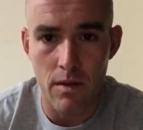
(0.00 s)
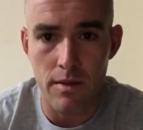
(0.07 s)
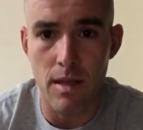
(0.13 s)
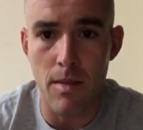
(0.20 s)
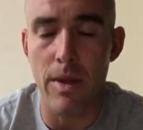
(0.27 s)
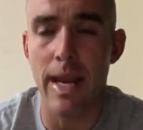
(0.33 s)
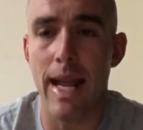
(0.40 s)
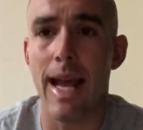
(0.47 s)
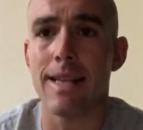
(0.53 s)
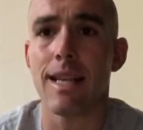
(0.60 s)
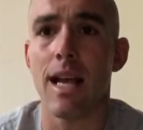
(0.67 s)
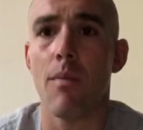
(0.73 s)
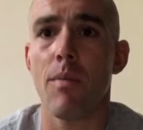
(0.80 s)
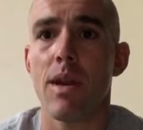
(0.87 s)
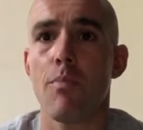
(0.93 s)
Somebody asked
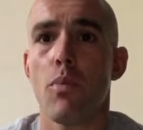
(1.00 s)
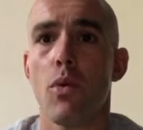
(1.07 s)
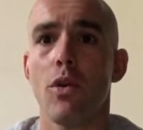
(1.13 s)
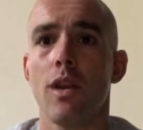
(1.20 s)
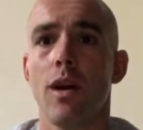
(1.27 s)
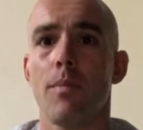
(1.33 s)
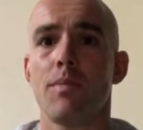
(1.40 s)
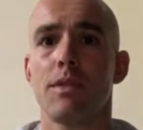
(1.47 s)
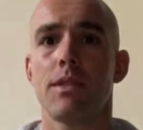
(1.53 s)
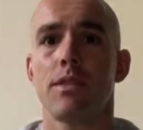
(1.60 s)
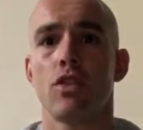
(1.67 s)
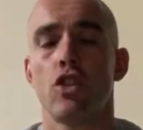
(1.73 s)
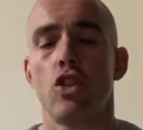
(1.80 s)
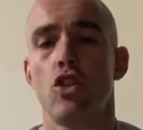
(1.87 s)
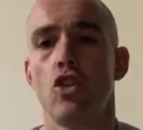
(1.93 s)
how many pull-ups
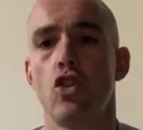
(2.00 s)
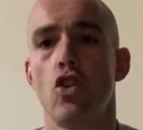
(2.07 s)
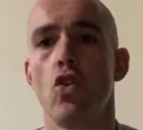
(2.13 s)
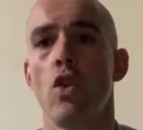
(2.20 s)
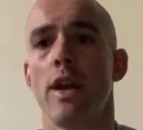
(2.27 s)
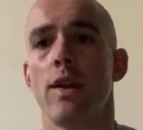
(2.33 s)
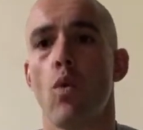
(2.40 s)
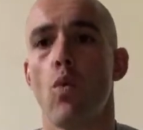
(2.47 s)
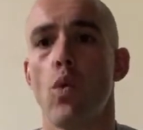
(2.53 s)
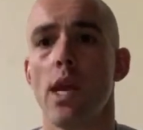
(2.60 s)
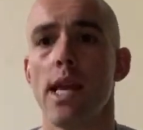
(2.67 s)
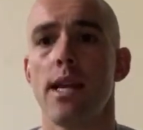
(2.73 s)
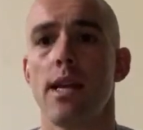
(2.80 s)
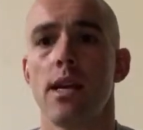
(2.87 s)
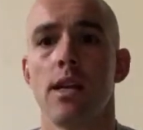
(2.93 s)
should you do in a
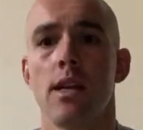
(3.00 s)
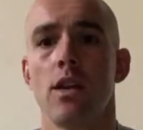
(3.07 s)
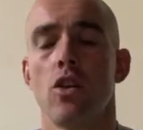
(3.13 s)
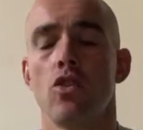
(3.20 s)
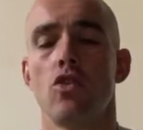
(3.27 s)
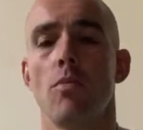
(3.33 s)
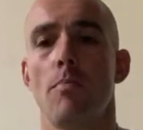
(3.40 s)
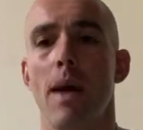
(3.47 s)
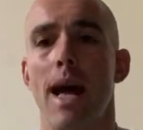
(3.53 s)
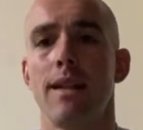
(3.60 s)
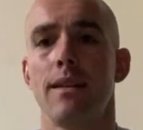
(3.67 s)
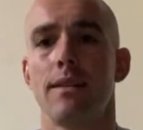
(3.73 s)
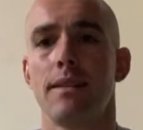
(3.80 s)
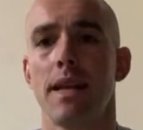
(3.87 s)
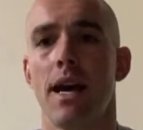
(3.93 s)
week to
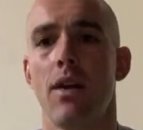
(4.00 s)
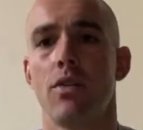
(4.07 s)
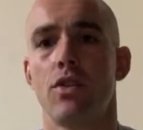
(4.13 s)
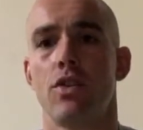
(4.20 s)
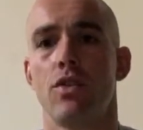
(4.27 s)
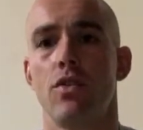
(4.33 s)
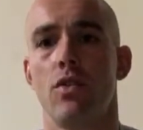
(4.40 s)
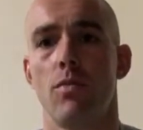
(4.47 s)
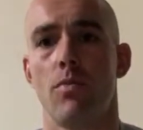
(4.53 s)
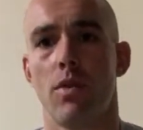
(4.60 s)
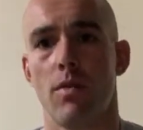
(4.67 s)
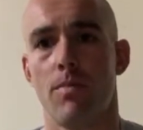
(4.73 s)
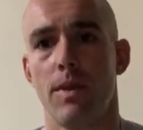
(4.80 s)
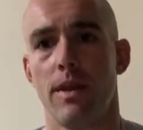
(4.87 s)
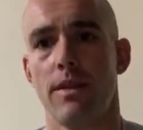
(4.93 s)
balance out your
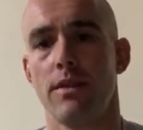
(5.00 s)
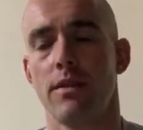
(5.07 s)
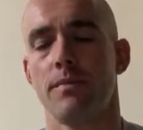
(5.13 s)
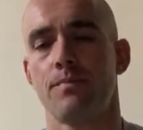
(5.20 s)
burpees.